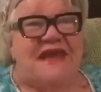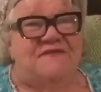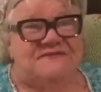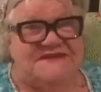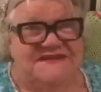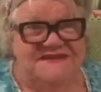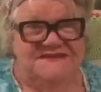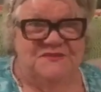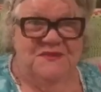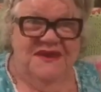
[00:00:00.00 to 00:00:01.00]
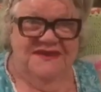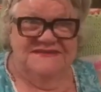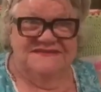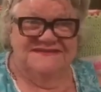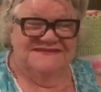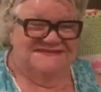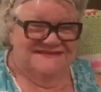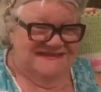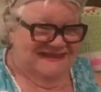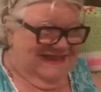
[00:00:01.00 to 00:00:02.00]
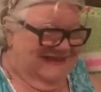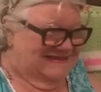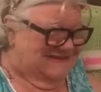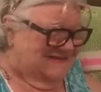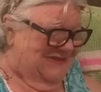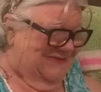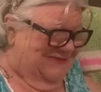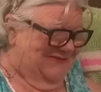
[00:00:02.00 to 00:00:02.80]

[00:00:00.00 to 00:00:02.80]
I was in his way just today, so.